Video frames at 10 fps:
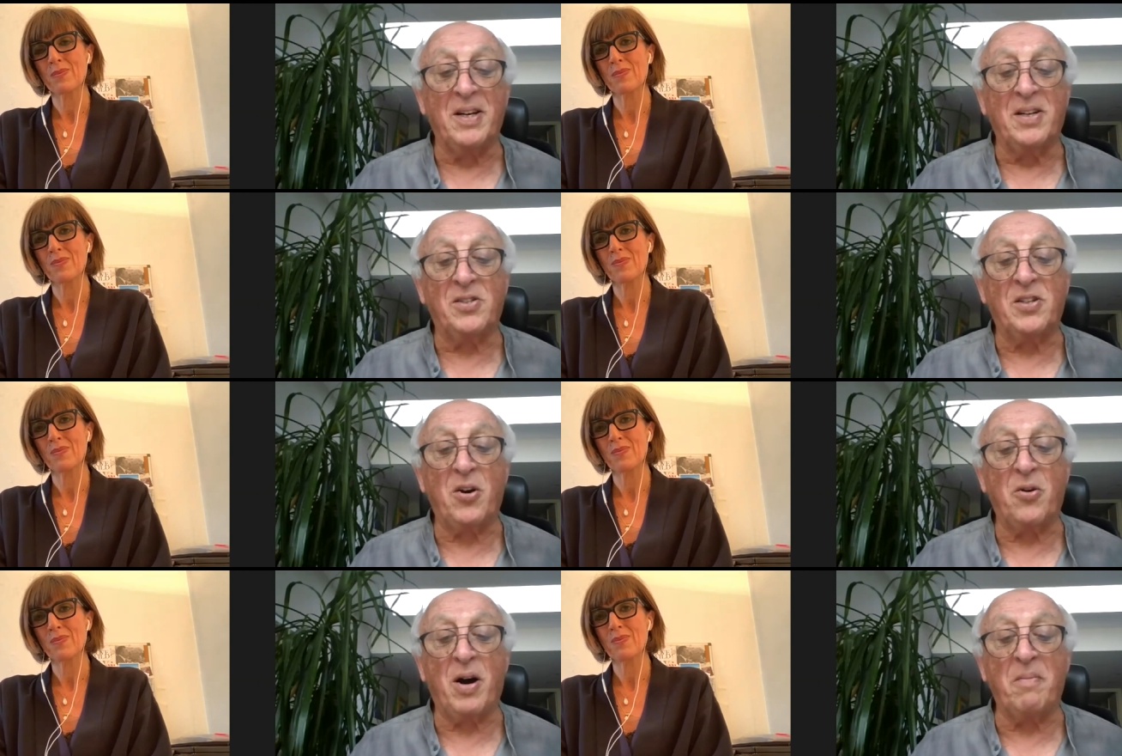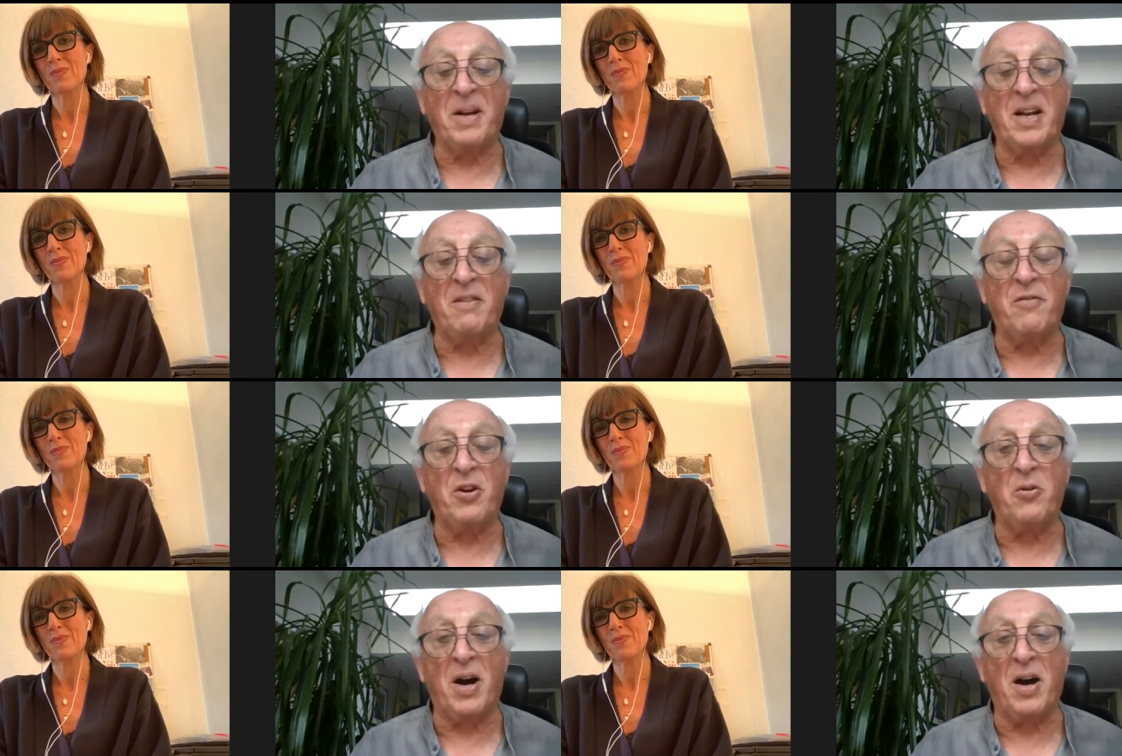Speaker 1: So I'm going to give
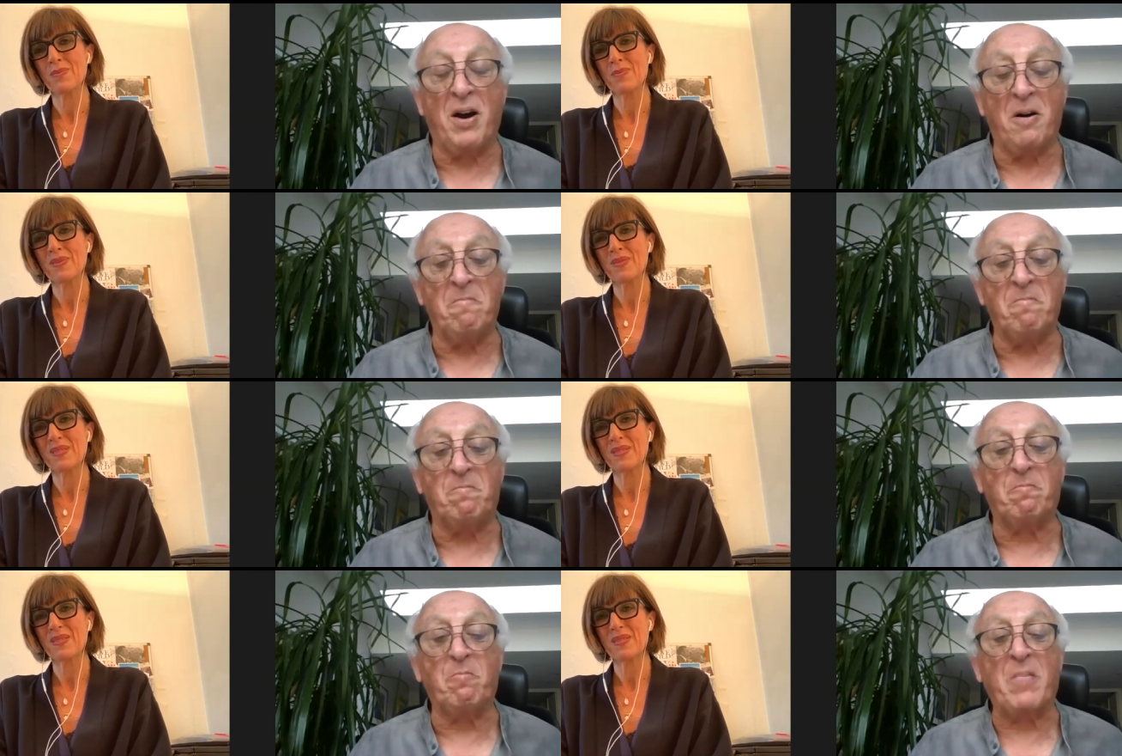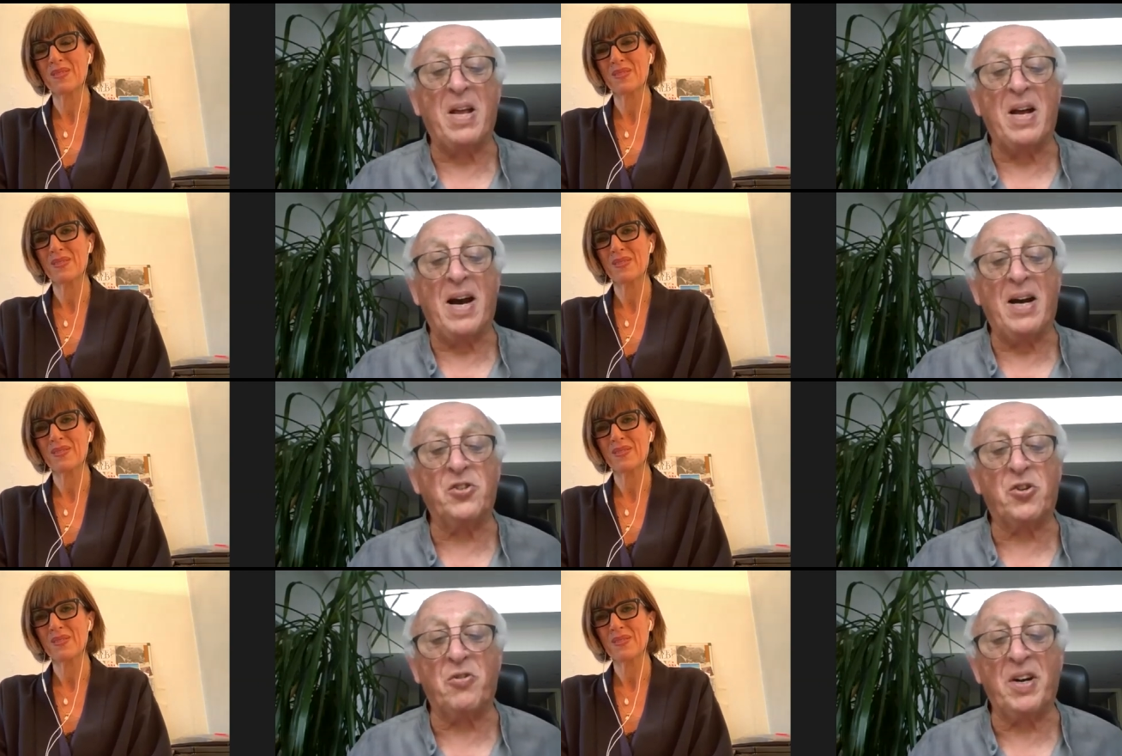you our
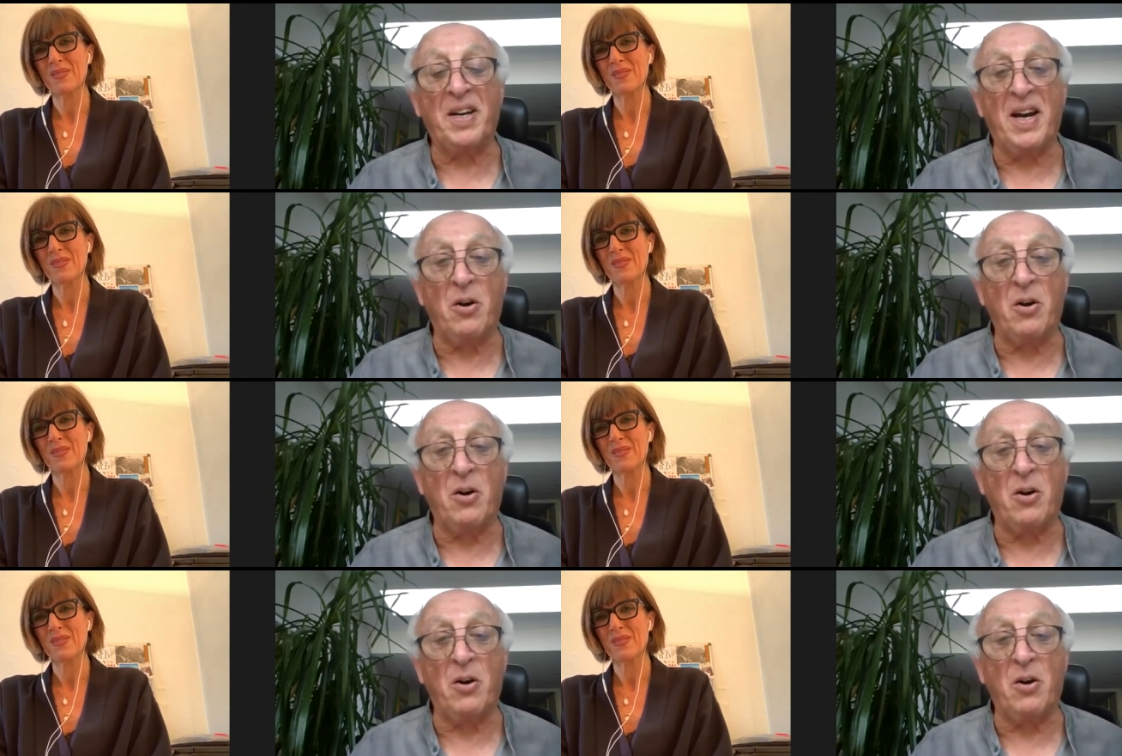screen